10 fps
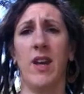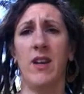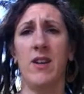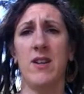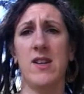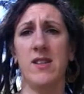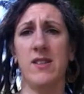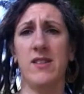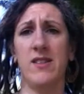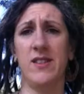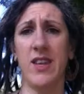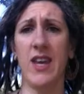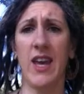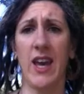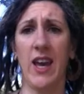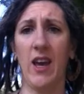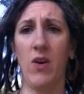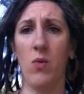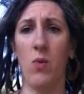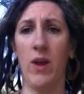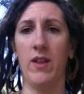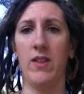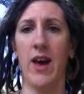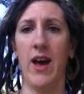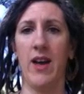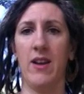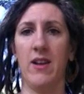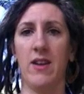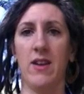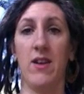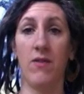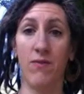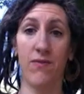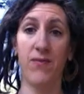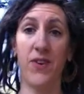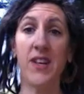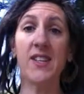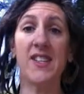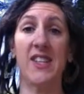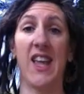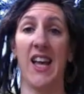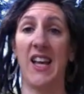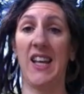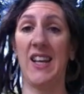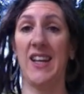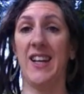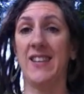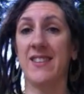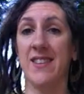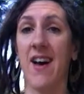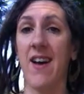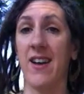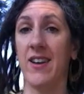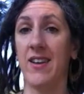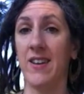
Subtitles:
And see what that feels like inside.